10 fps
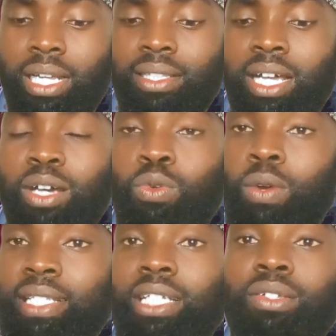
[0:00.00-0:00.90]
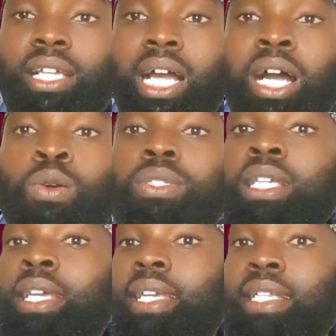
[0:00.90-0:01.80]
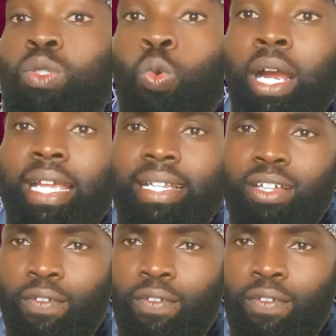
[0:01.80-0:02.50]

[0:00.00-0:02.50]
ad-daru wasi'atun, the house is wide.